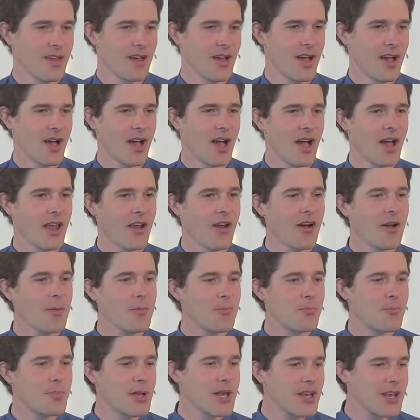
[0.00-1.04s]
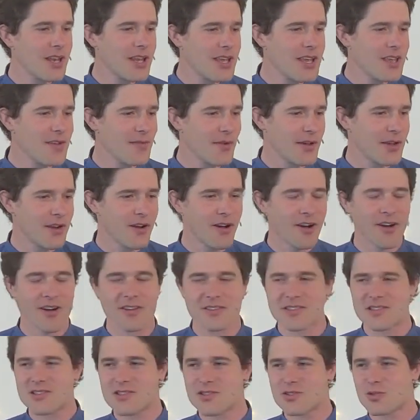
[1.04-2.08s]
And I believe in
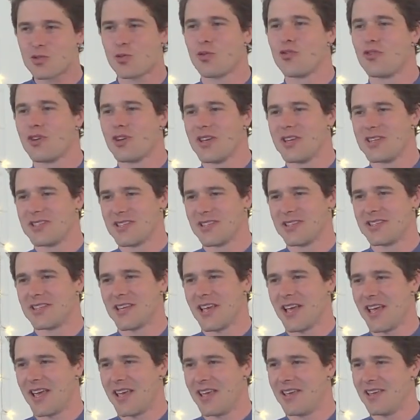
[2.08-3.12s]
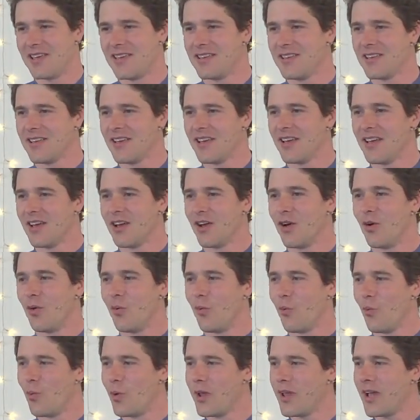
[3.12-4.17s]
our story today,
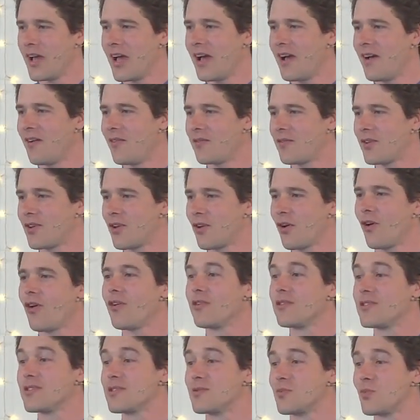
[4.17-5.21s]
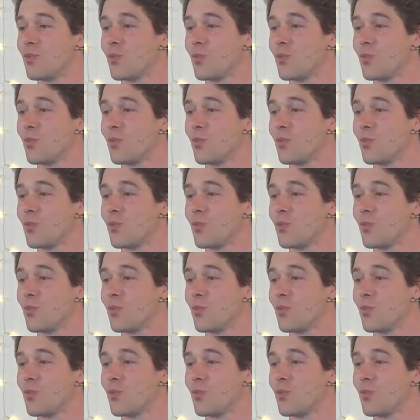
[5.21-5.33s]
we have God's